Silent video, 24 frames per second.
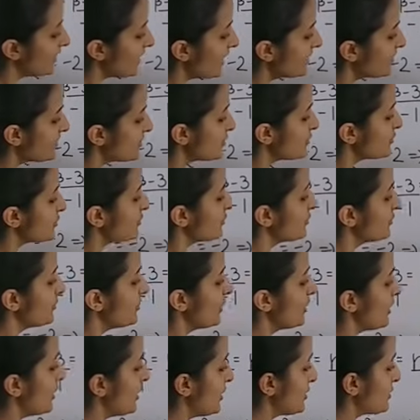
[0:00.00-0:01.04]
that's 2.
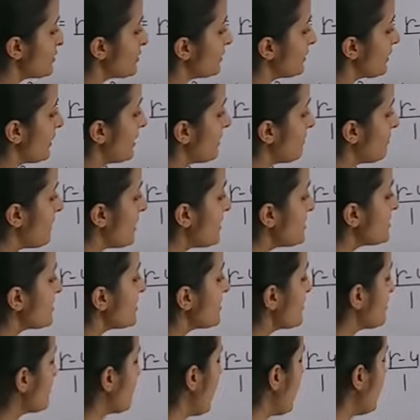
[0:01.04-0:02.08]
So the image
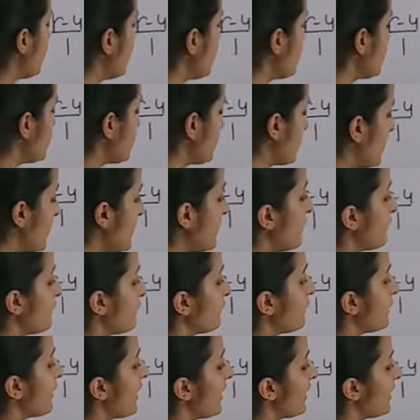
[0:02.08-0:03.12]
is minus 3,
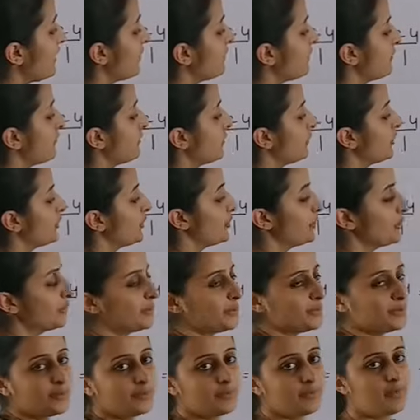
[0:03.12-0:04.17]
5,
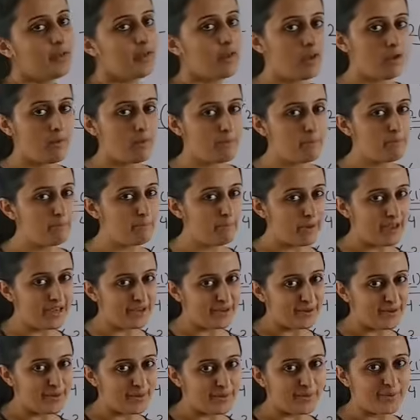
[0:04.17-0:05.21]
2.
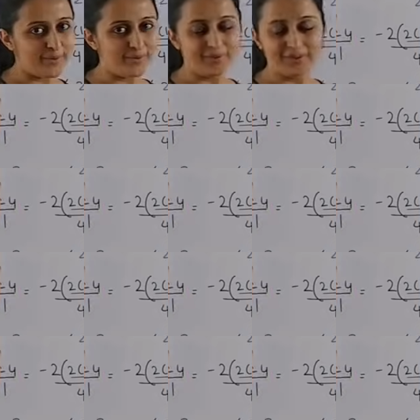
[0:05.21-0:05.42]
Bingo.